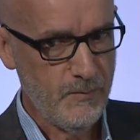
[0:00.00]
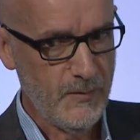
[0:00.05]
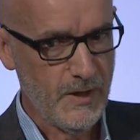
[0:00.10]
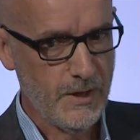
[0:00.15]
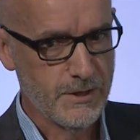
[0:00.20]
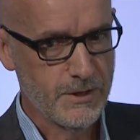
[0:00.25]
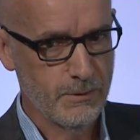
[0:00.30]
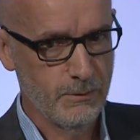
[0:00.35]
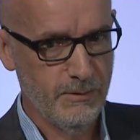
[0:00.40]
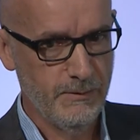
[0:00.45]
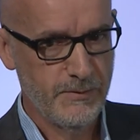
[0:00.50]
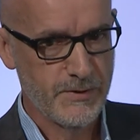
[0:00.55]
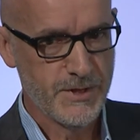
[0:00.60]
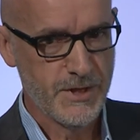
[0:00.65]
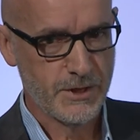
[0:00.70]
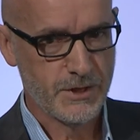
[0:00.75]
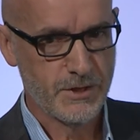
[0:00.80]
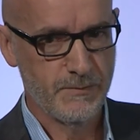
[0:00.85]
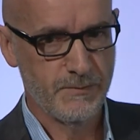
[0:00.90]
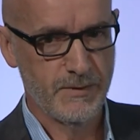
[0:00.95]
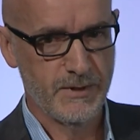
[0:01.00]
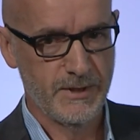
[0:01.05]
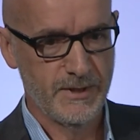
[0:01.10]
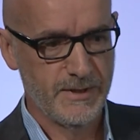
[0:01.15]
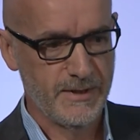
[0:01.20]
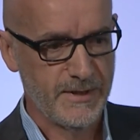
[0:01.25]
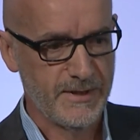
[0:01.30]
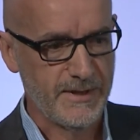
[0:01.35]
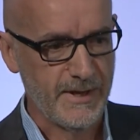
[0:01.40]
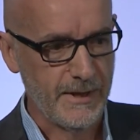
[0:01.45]
So infrastructure for the
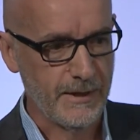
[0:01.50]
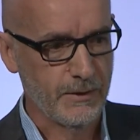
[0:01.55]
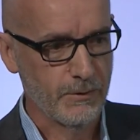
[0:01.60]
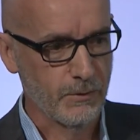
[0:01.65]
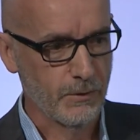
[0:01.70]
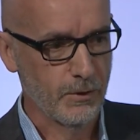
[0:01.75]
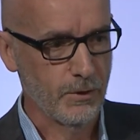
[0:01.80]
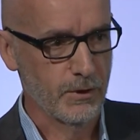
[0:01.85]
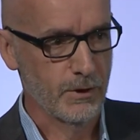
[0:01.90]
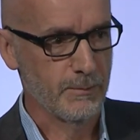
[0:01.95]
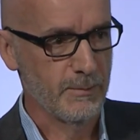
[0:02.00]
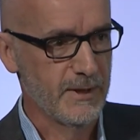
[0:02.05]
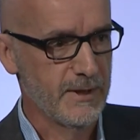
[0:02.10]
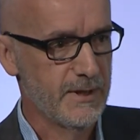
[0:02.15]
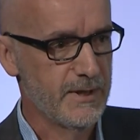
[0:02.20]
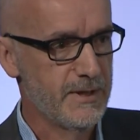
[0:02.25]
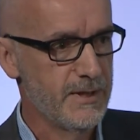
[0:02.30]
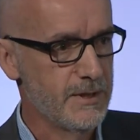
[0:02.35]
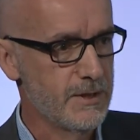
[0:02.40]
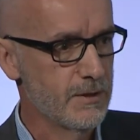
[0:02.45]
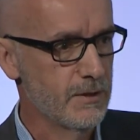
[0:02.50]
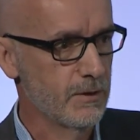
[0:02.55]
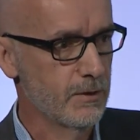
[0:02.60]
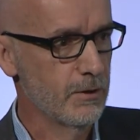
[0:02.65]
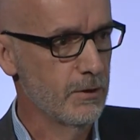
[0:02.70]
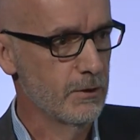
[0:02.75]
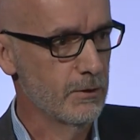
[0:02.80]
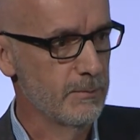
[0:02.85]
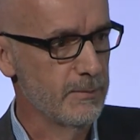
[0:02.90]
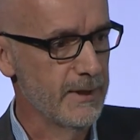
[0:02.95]
data economy, the digital
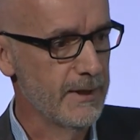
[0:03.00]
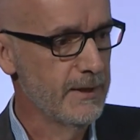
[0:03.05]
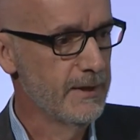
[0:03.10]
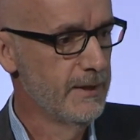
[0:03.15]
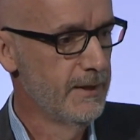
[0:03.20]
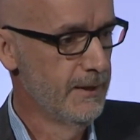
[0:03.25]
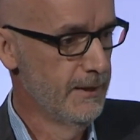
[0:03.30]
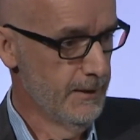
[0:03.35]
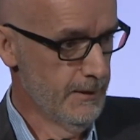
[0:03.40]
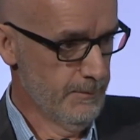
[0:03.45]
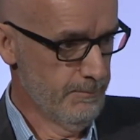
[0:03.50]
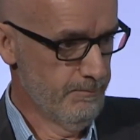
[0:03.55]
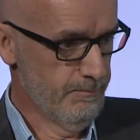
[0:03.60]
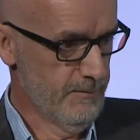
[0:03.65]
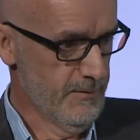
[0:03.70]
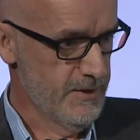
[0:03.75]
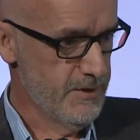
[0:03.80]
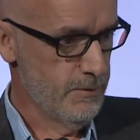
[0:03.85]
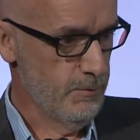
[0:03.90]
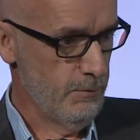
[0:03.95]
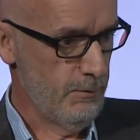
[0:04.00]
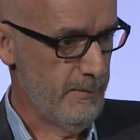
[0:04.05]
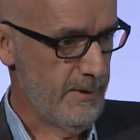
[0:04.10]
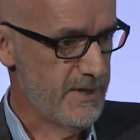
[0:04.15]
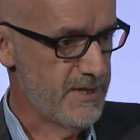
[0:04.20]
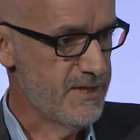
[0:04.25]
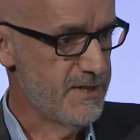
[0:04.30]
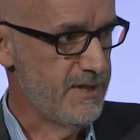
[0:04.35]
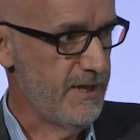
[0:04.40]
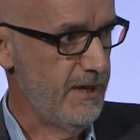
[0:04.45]
economy. This is all about
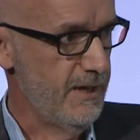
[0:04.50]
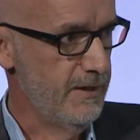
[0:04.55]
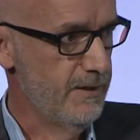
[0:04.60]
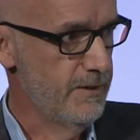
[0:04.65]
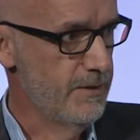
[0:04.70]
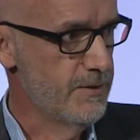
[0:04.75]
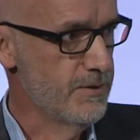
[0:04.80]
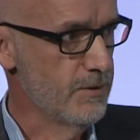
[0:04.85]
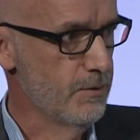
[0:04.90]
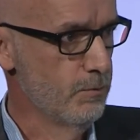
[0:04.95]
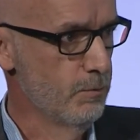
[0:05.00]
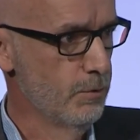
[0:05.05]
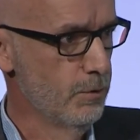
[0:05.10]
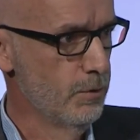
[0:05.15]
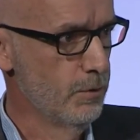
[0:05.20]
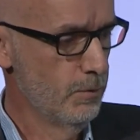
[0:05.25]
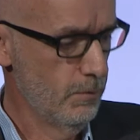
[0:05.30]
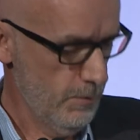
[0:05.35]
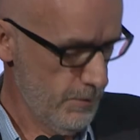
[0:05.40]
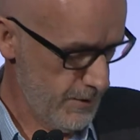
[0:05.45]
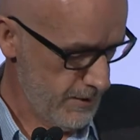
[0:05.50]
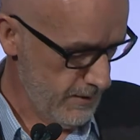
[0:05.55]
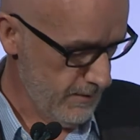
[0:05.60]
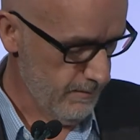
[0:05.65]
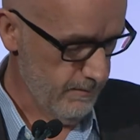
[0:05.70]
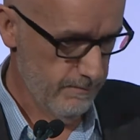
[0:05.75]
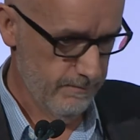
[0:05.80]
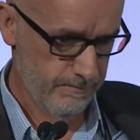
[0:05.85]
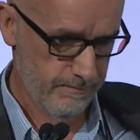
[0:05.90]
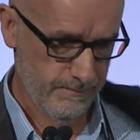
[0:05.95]
standards and rules, and
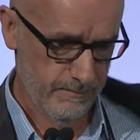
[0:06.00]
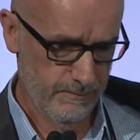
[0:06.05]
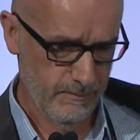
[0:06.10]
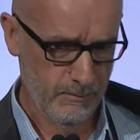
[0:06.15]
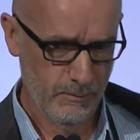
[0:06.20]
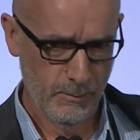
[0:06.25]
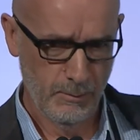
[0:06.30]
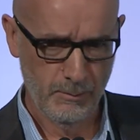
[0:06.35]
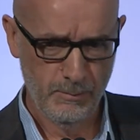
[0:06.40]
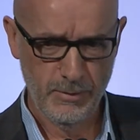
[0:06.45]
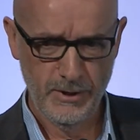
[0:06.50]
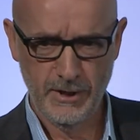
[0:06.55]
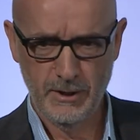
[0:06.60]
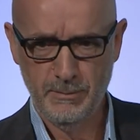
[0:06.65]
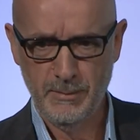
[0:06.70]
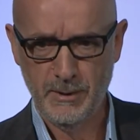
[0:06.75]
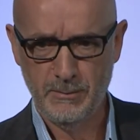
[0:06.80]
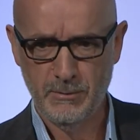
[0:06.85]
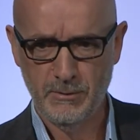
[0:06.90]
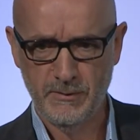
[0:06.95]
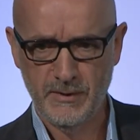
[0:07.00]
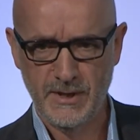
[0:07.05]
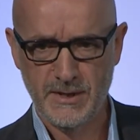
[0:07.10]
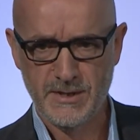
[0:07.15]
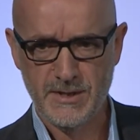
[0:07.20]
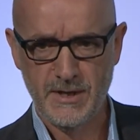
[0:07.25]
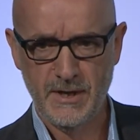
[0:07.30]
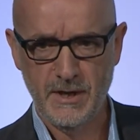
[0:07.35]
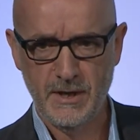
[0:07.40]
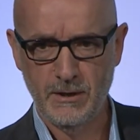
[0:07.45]
I'm a proud member of
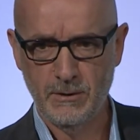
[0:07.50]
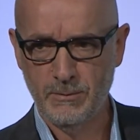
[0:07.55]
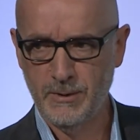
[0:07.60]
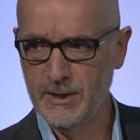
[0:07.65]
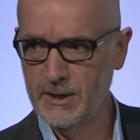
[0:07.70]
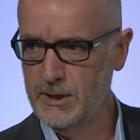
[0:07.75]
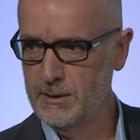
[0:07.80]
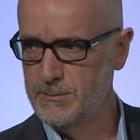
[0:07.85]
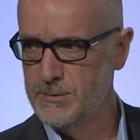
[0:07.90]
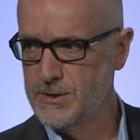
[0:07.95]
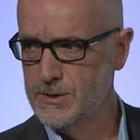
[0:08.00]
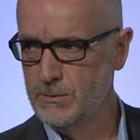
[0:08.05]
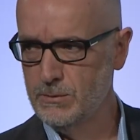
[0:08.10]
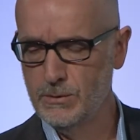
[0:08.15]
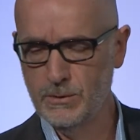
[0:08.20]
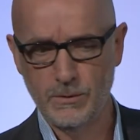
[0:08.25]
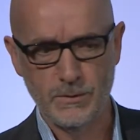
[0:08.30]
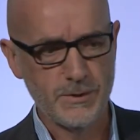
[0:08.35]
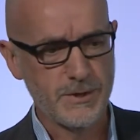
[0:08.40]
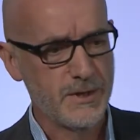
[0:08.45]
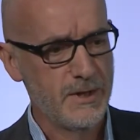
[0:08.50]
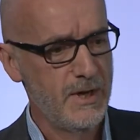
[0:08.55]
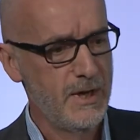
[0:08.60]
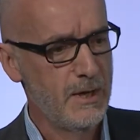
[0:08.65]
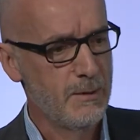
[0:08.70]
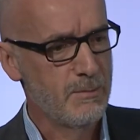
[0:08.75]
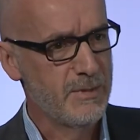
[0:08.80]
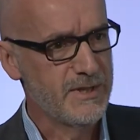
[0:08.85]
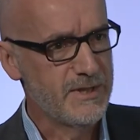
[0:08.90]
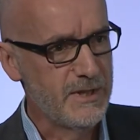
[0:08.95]
Kantara when it comes to rules.
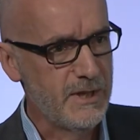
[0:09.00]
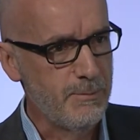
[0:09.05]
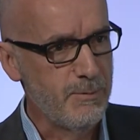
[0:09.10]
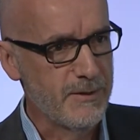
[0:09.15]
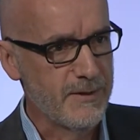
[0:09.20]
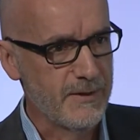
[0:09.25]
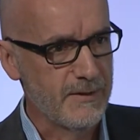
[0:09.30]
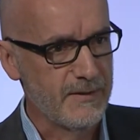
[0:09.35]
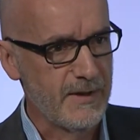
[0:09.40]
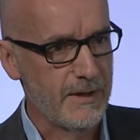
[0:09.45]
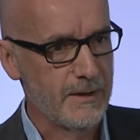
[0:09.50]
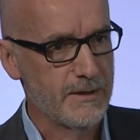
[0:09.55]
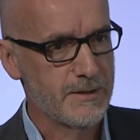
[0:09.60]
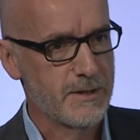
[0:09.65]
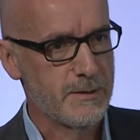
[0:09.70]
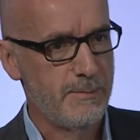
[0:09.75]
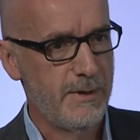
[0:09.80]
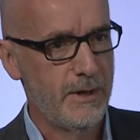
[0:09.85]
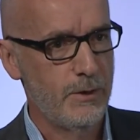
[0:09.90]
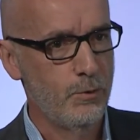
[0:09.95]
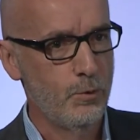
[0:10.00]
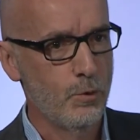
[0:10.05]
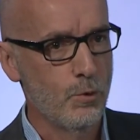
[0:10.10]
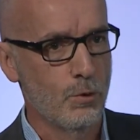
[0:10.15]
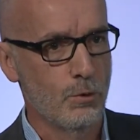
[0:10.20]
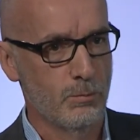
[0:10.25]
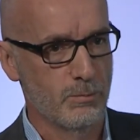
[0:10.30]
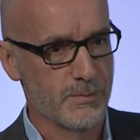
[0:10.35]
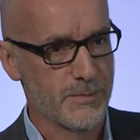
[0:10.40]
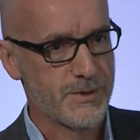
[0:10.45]
But deeper than that, it's about
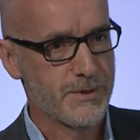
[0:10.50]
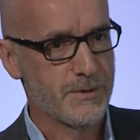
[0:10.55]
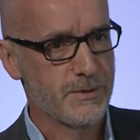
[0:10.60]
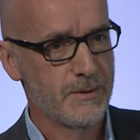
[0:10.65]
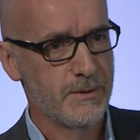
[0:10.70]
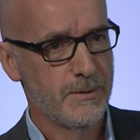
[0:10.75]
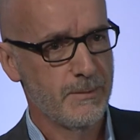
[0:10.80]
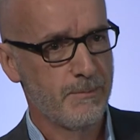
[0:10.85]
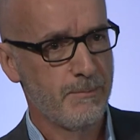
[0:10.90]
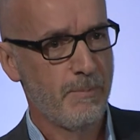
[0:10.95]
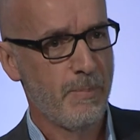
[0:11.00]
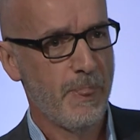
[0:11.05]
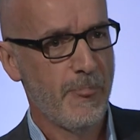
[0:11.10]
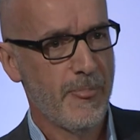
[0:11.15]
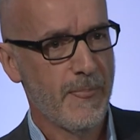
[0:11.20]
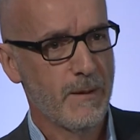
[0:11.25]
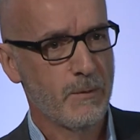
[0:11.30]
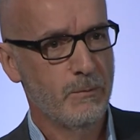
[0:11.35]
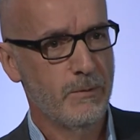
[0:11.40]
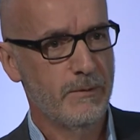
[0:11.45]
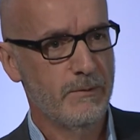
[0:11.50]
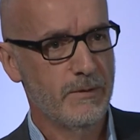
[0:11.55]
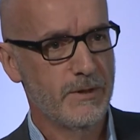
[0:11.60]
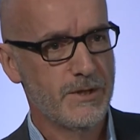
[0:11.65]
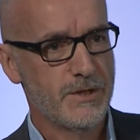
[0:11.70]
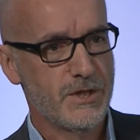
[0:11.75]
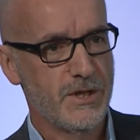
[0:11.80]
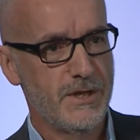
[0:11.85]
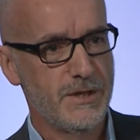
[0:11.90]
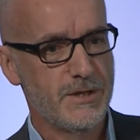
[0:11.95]
norms. We've got to
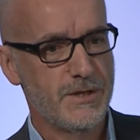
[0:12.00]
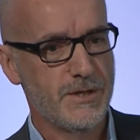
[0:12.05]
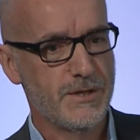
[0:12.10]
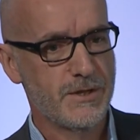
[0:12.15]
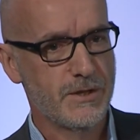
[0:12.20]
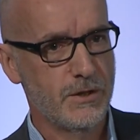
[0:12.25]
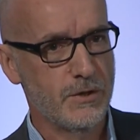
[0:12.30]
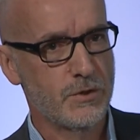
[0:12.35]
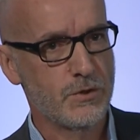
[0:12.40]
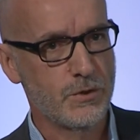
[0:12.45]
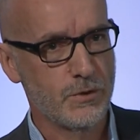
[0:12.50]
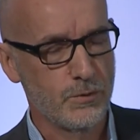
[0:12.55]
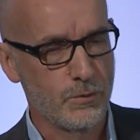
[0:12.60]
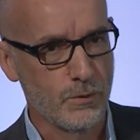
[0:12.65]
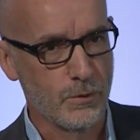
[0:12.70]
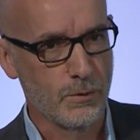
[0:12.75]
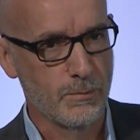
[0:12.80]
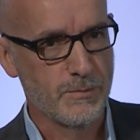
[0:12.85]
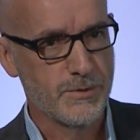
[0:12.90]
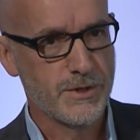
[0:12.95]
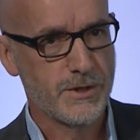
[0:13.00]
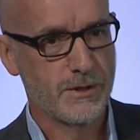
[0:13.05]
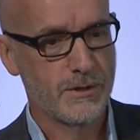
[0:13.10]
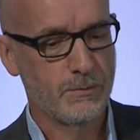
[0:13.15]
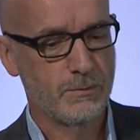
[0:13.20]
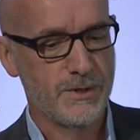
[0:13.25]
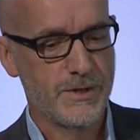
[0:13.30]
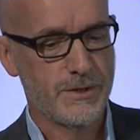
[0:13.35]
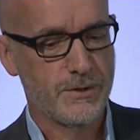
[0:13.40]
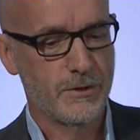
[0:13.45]
change these social norms so that
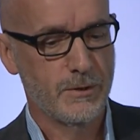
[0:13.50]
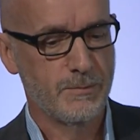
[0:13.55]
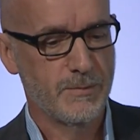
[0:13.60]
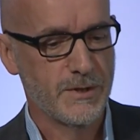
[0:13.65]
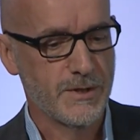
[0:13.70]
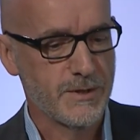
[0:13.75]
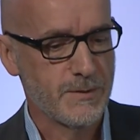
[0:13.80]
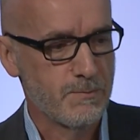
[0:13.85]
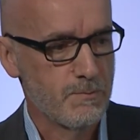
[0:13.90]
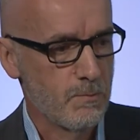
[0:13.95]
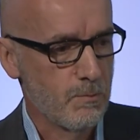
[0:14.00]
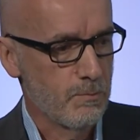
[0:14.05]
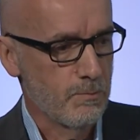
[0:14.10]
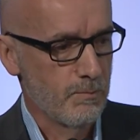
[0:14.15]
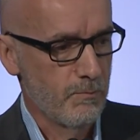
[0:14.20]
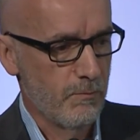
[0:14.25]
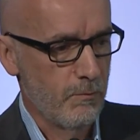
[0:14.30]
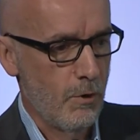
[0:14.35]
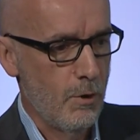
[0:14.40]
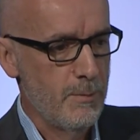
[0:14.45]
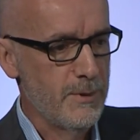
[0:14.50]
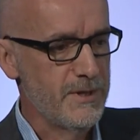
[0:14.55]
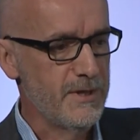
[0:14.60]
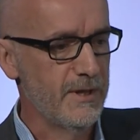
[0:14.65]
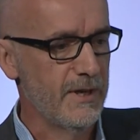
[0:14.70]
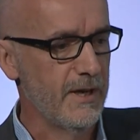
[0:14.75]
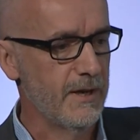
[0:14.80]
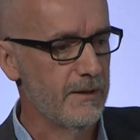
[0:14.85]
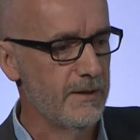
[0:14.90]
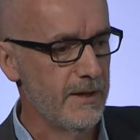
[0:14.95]
we stop just
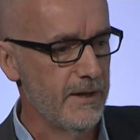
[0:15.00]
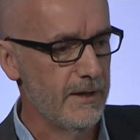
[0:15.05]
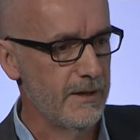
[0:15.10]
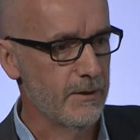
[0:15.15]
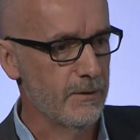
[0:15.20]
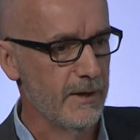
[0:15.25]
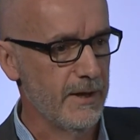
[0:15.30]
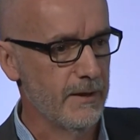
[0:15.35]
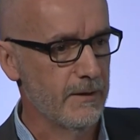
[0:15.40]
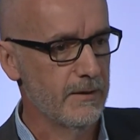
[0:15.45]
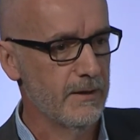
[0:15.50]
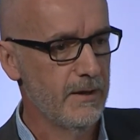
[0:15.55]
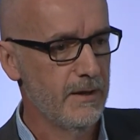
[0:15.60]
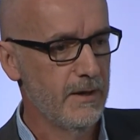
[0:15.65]
vomiting our data out,